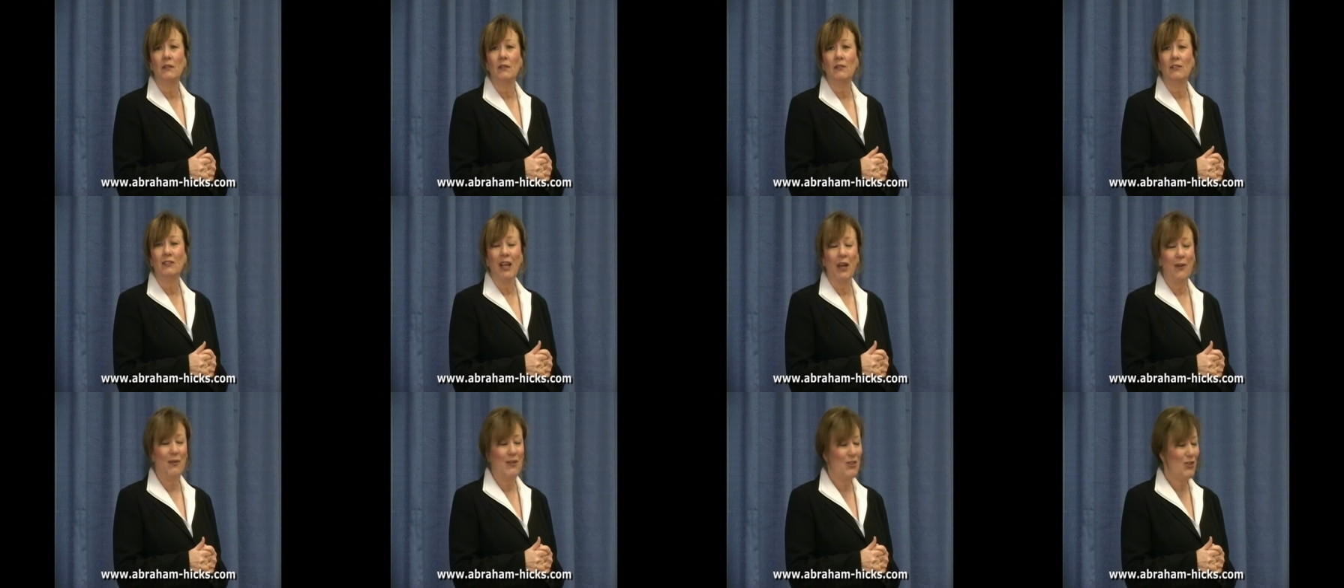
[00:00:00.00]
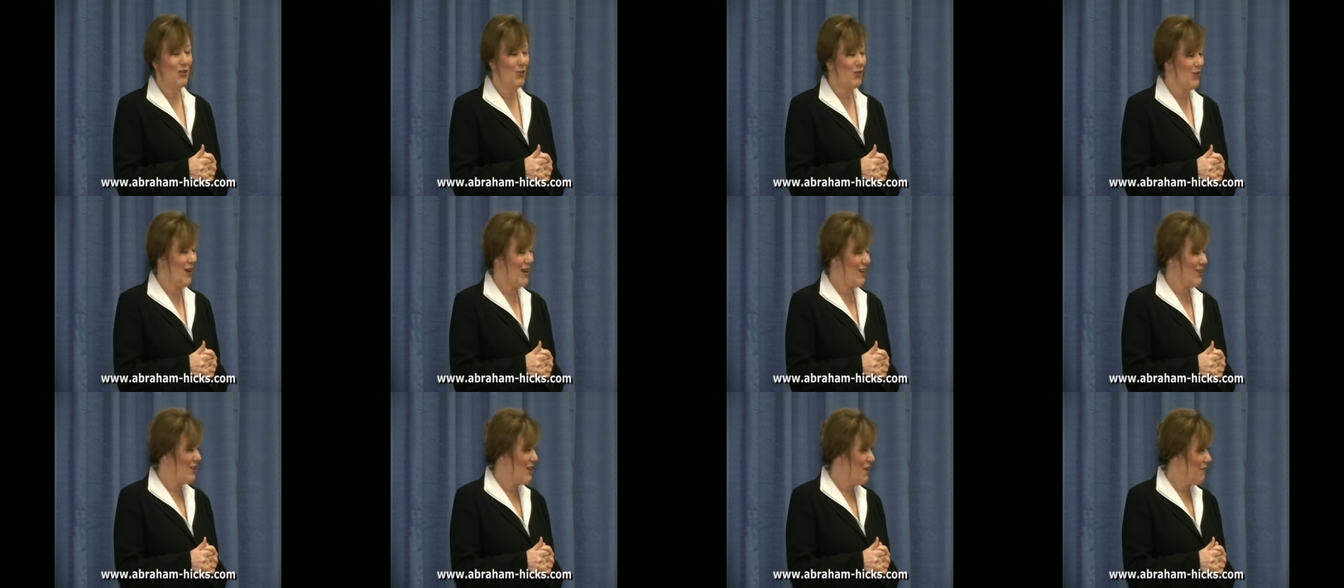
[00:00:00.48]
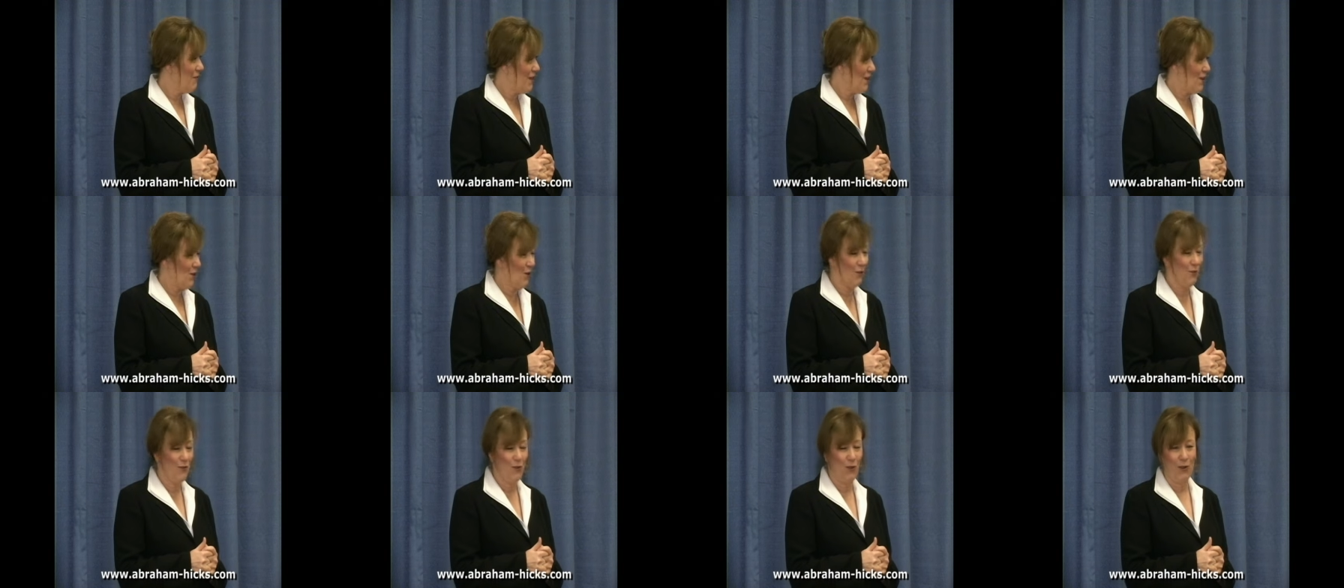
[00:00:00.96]
There is great love
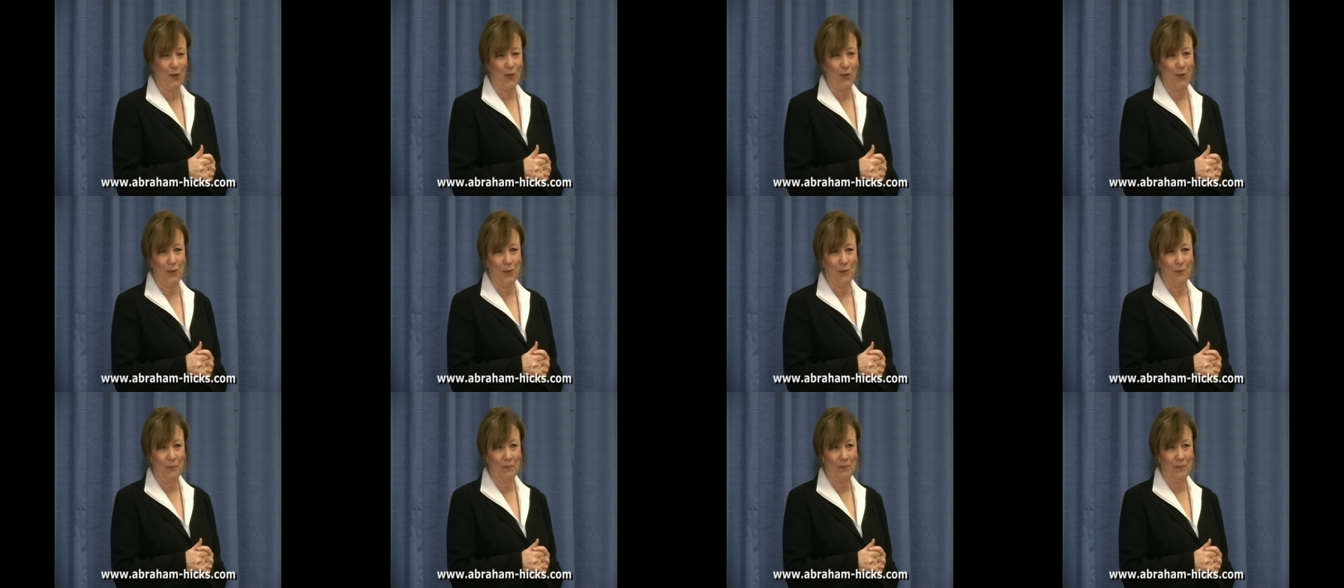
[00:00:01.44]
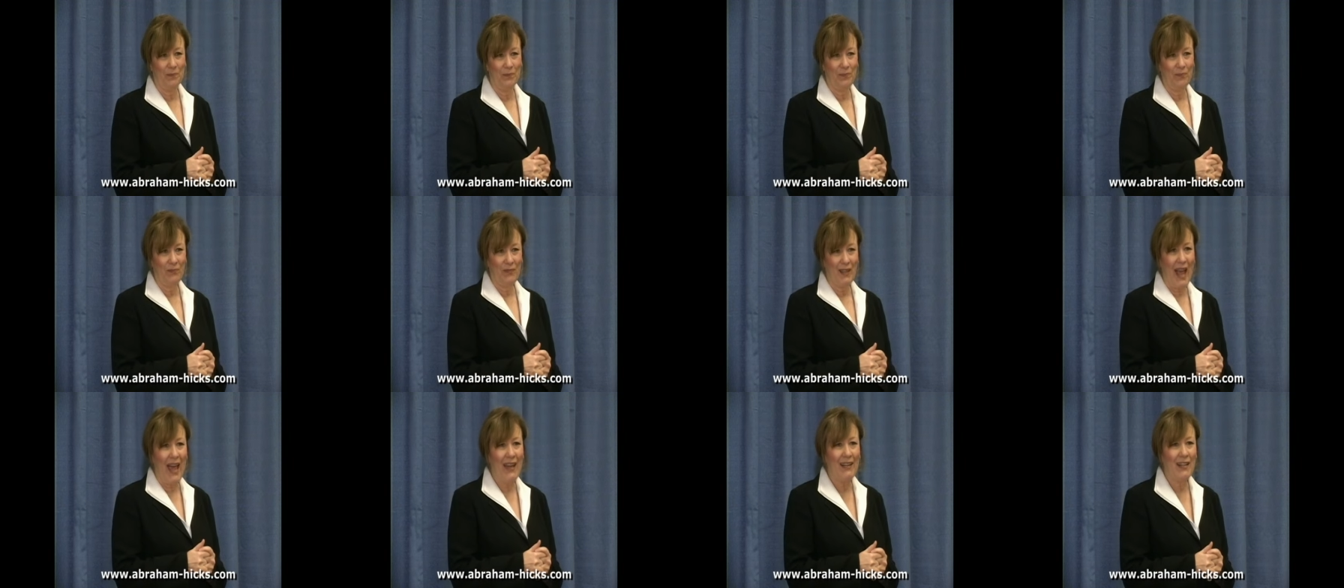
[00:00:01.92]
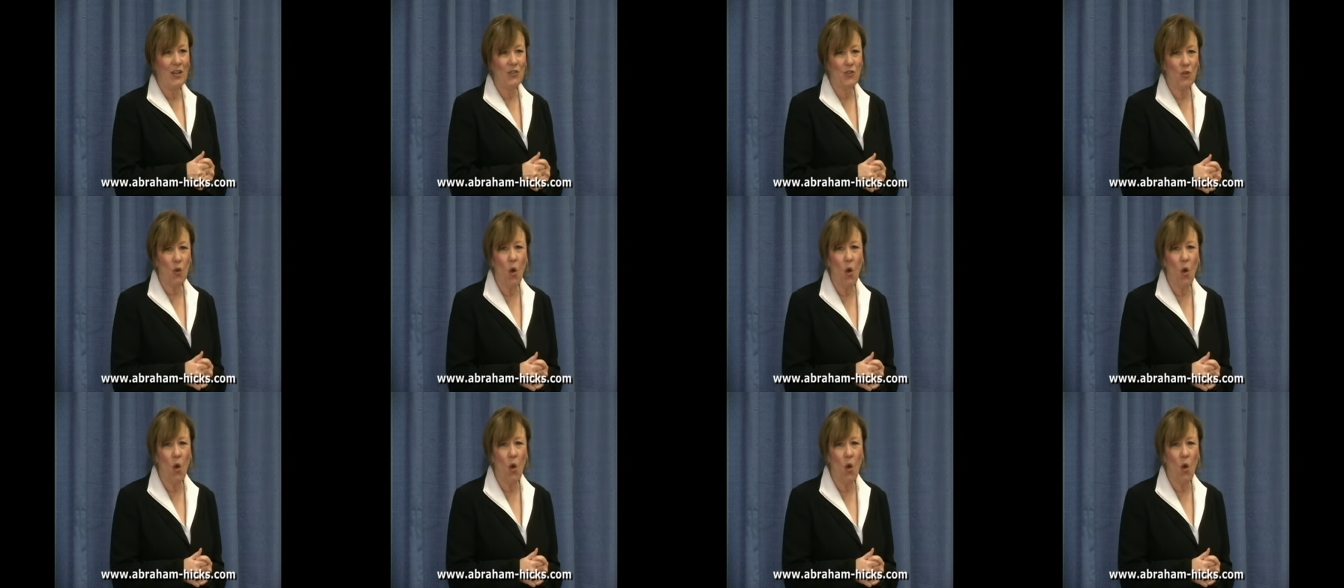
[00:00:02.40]
here for you, and as